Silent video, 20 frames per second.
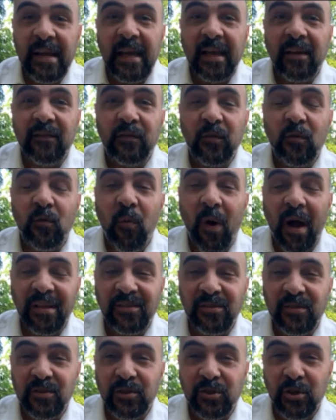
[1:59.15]
If you
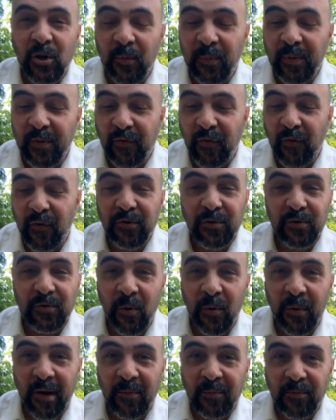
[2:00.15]
watch the show before, you
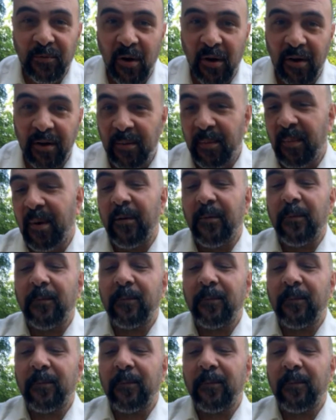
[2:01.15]
know what I'm talking about.